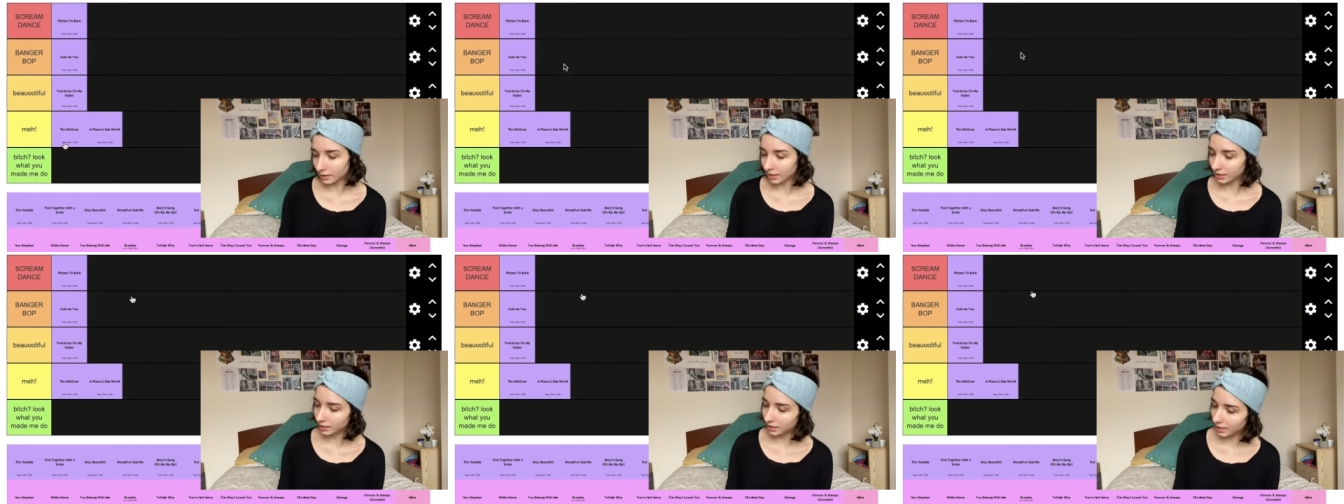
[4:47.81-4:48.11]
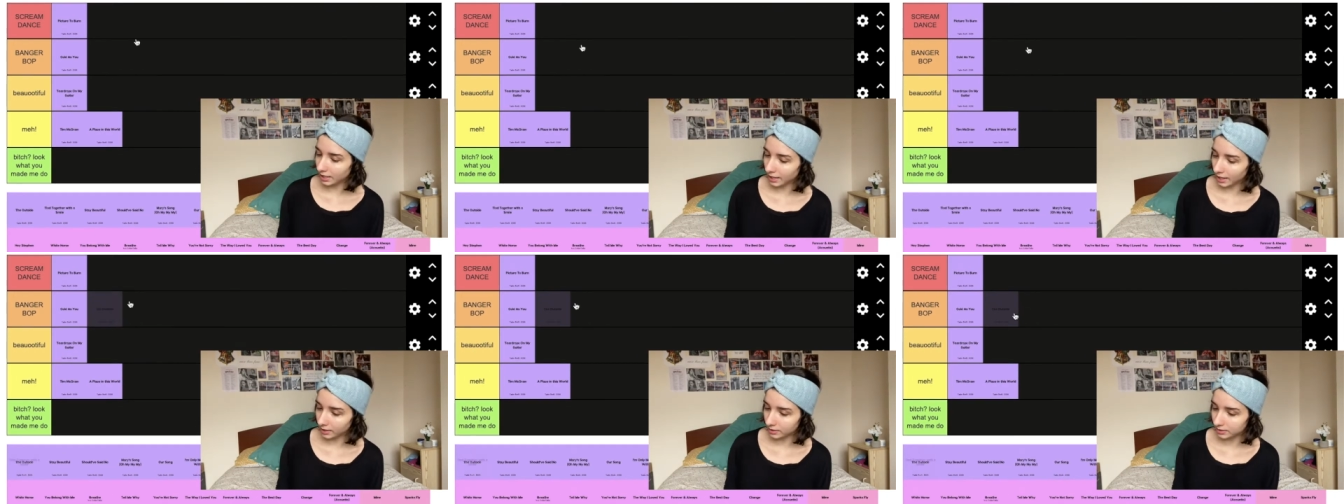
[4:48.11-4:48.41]

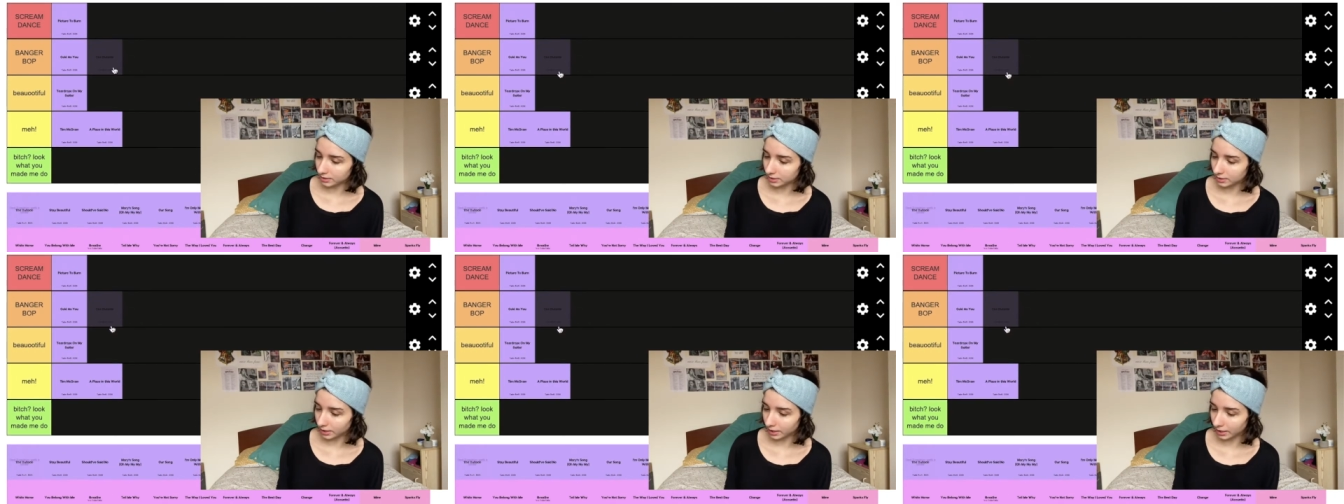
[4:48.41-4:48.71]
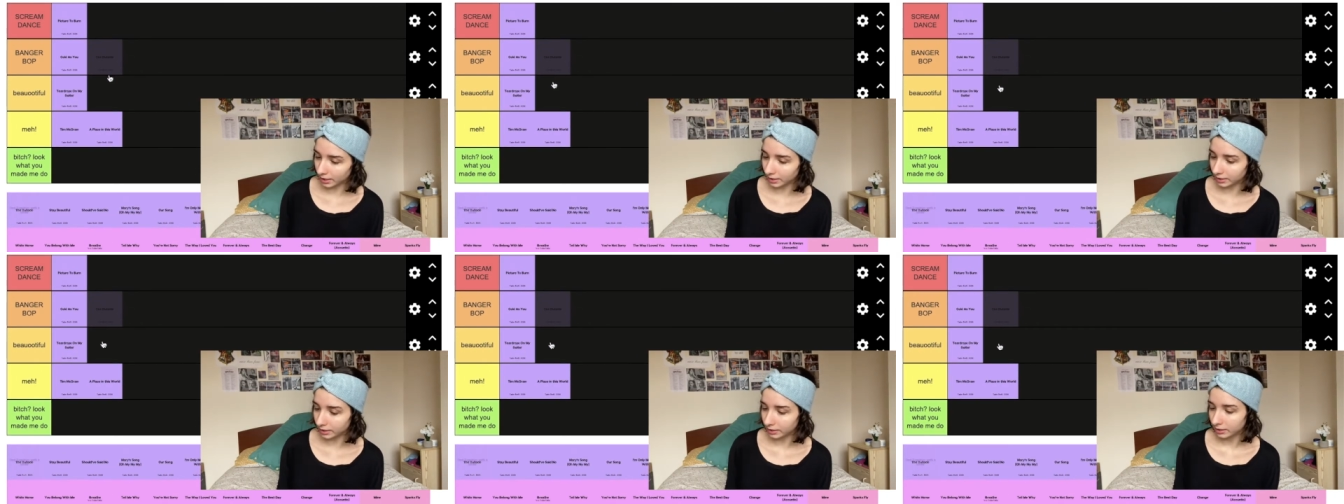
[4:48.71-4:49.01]
The
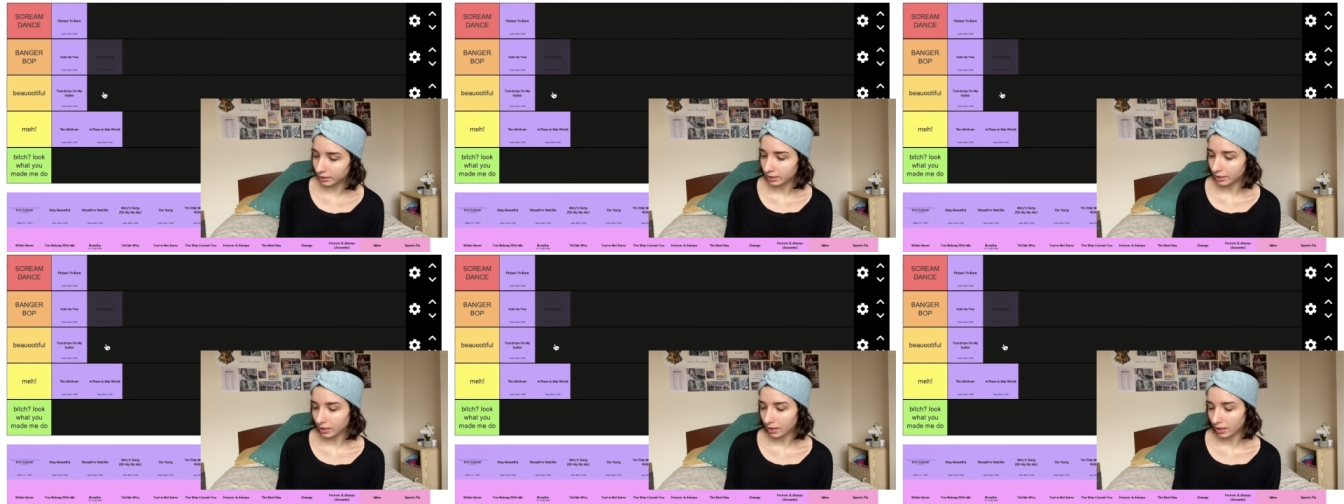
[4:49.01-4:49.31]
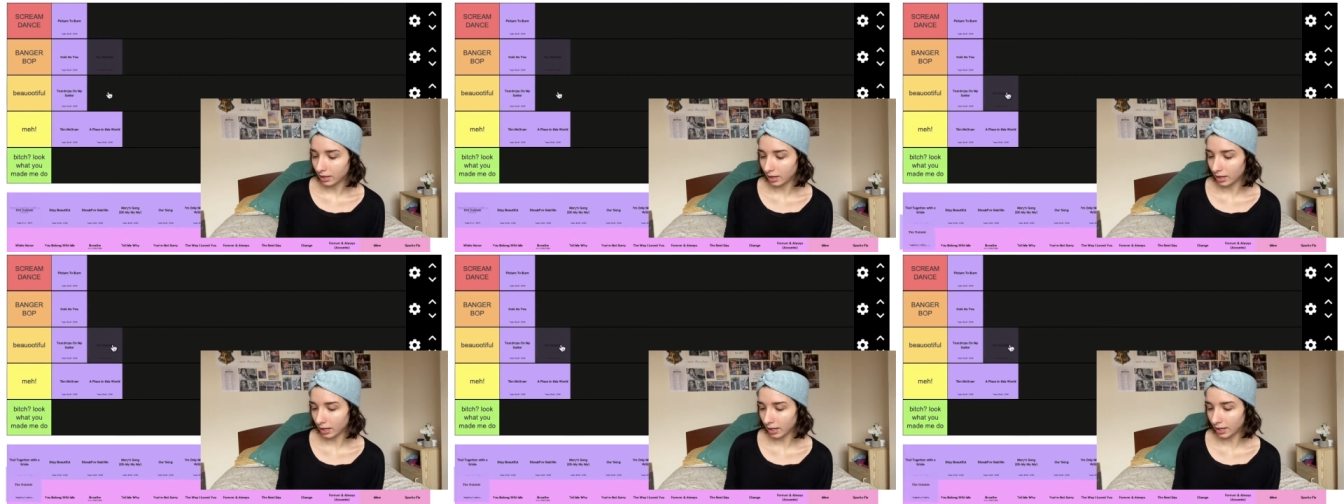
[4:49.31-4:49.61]
outside,
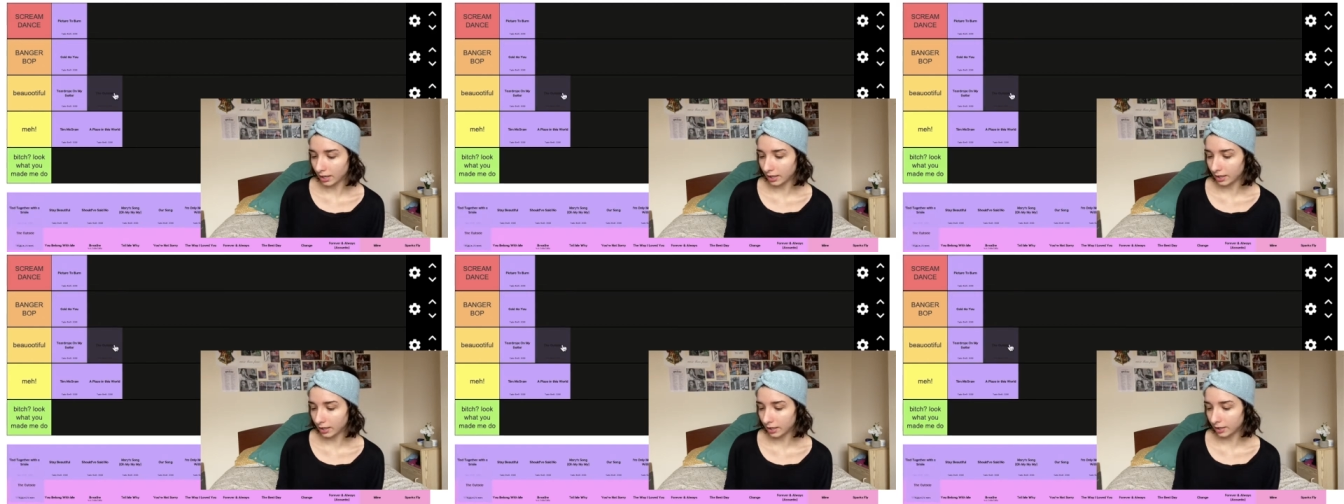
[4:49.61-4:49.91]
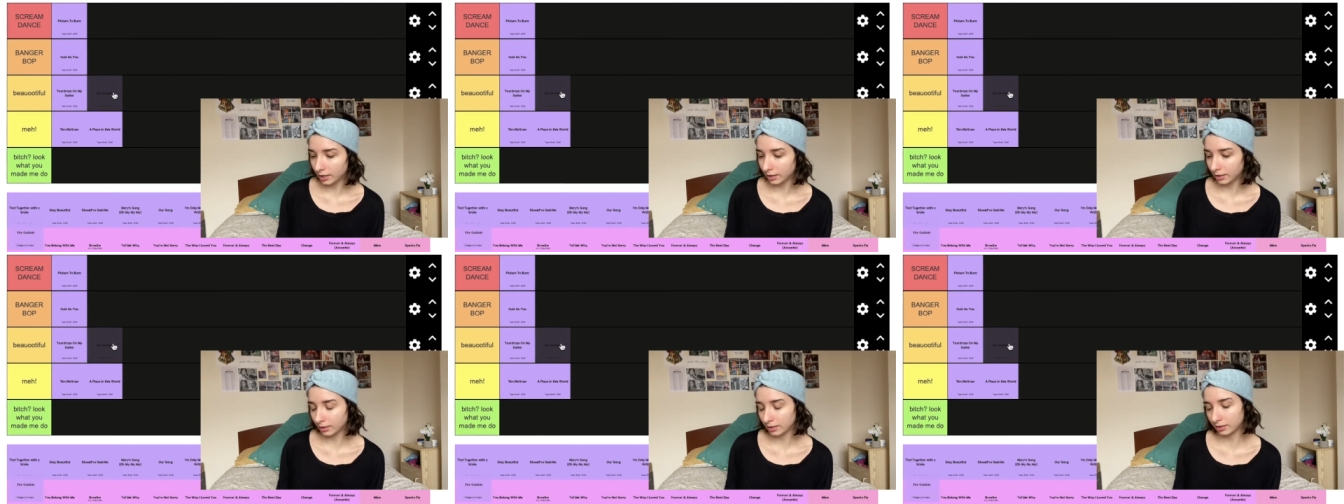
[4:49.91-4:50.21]

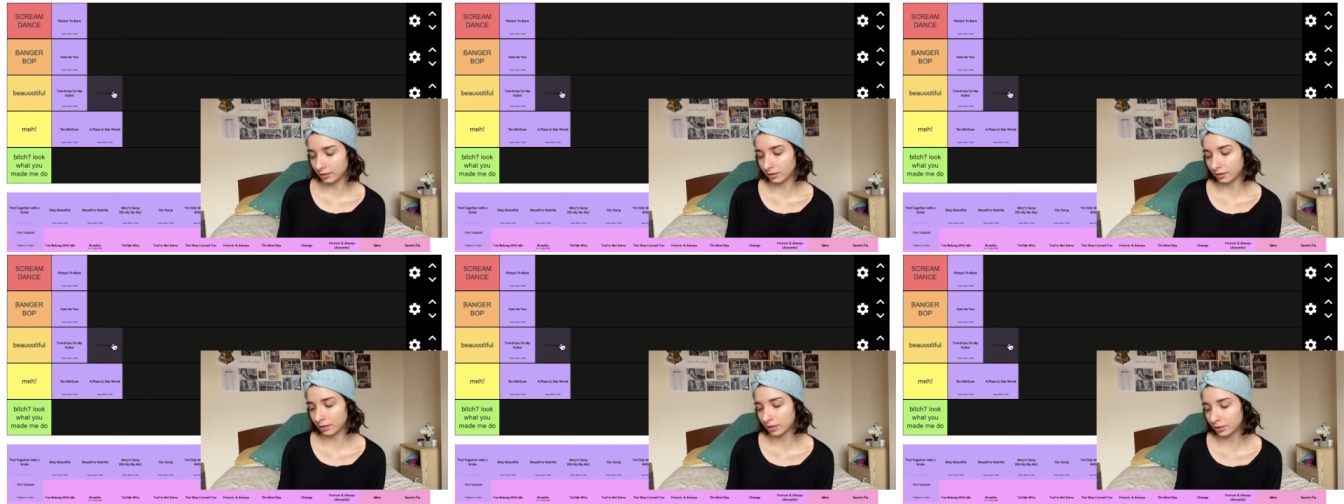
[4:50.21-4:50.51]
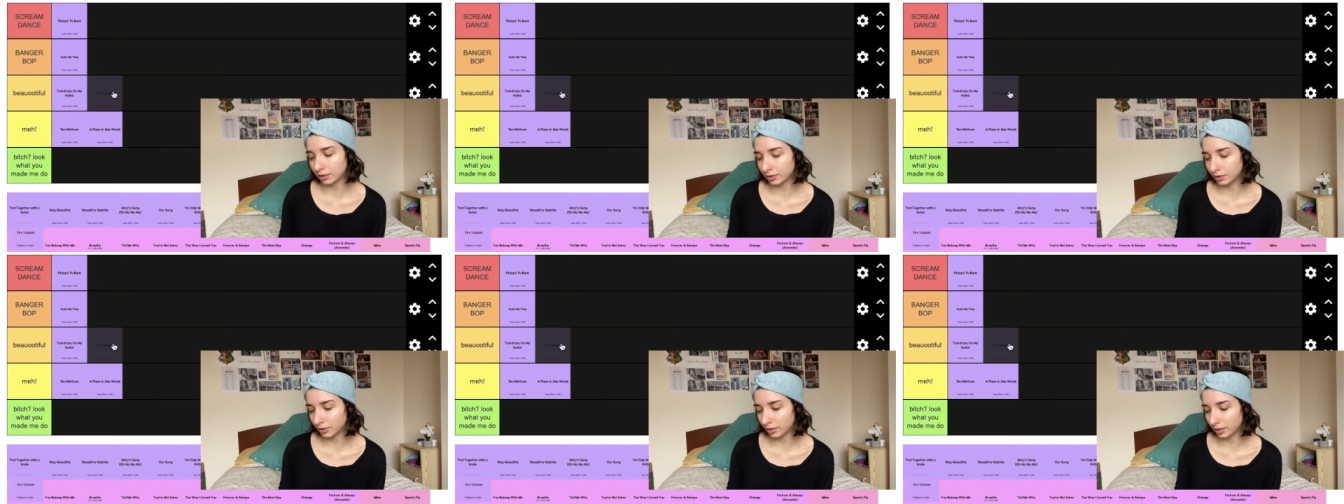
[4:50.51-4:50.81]
I, I
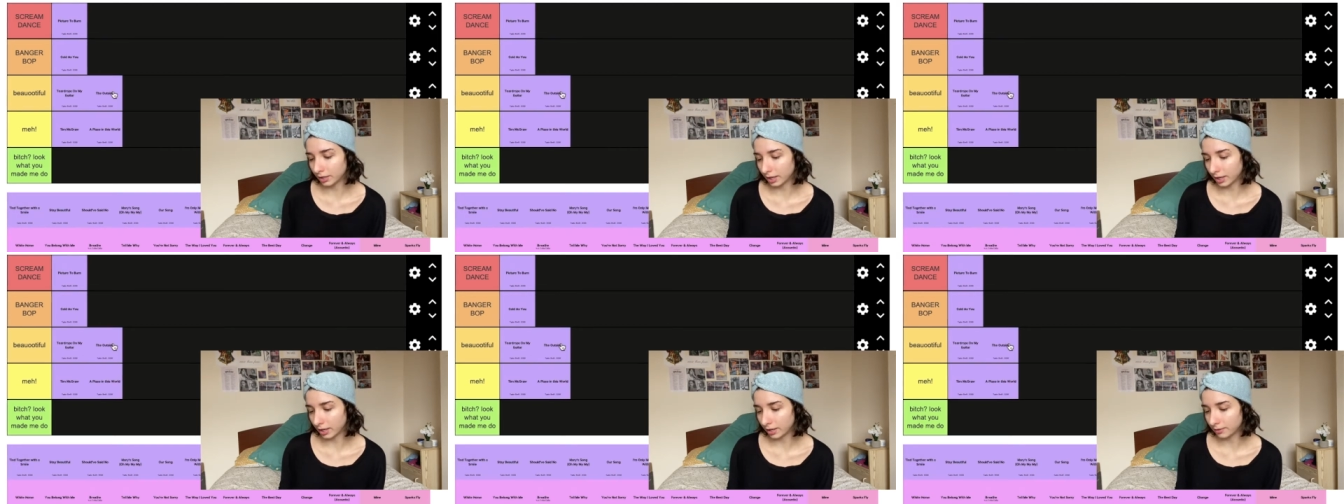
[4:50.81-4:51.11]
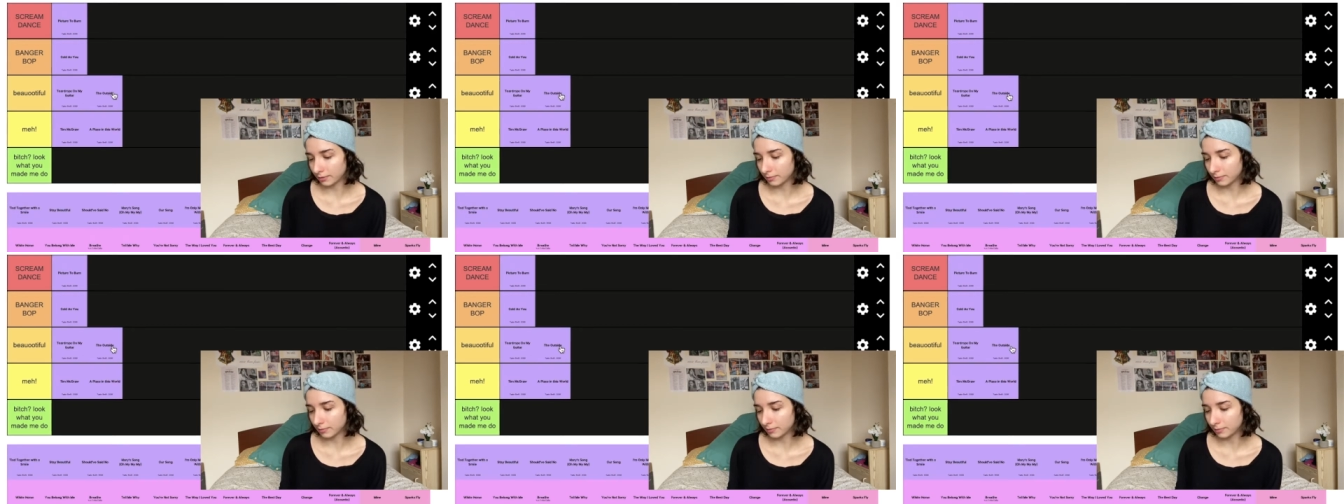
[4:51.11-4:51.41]
don't know.
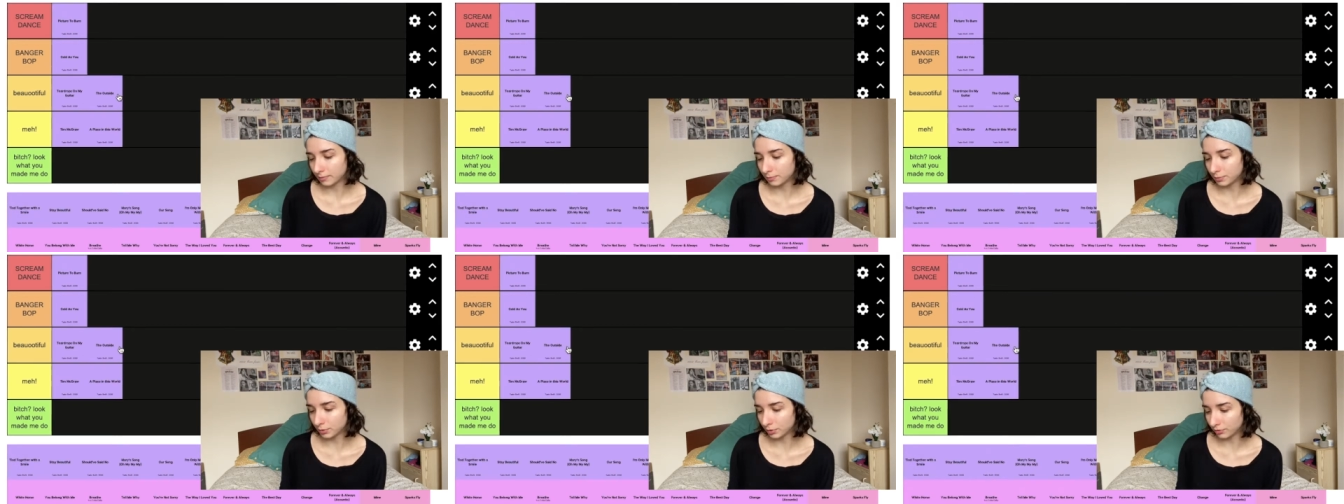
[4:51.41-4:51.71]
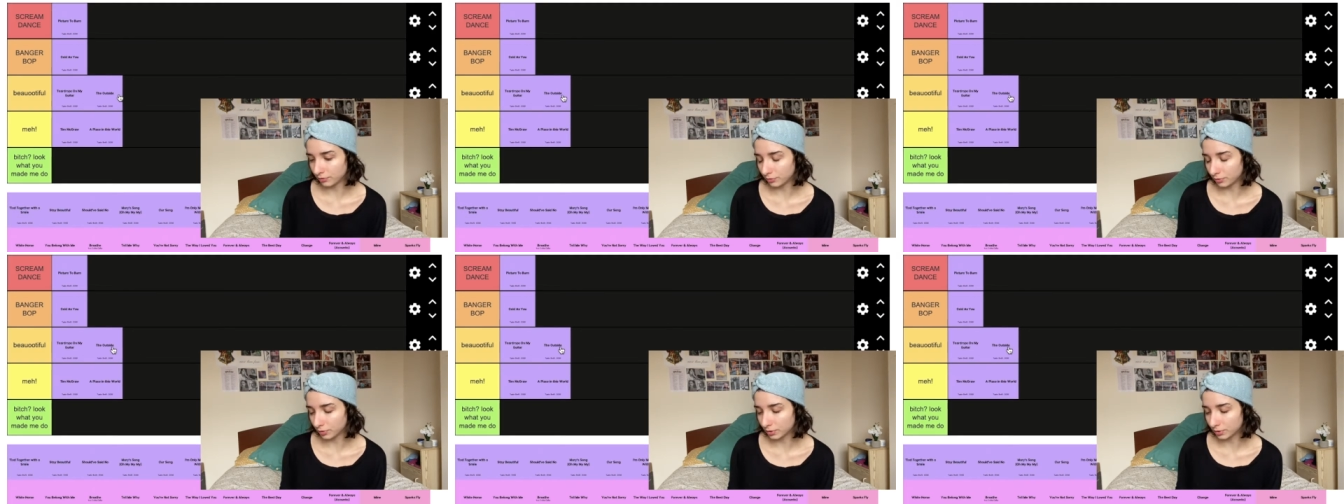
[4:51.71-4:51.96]
Okay, beautiful.